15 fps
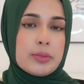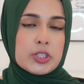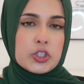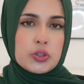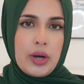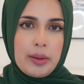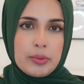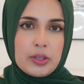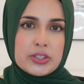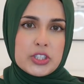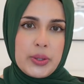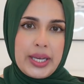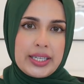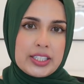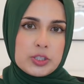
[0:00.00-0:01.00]
much trouble
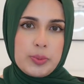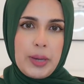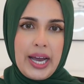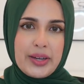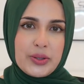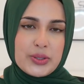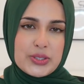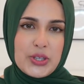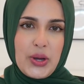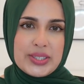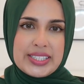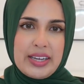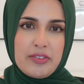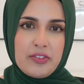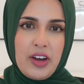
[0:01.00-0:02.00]
to English batters on
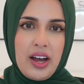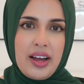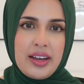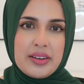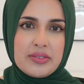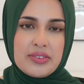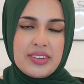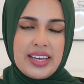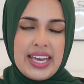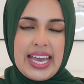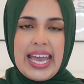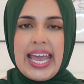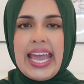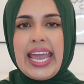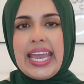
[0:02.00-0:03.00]
day 5.